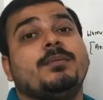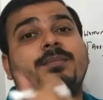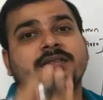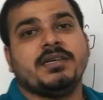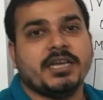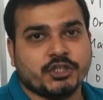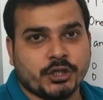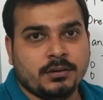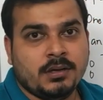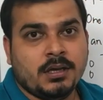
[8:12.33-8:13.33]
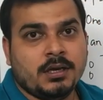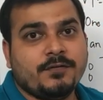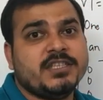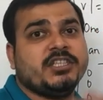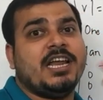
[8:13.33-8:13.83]
representation. Now,
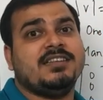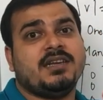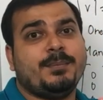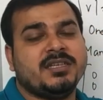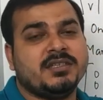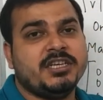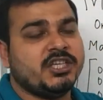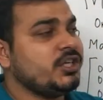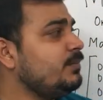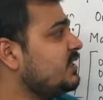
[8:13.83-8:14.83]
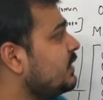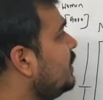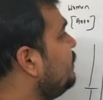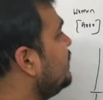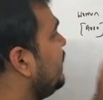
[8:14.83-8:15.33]
featureized representation basically means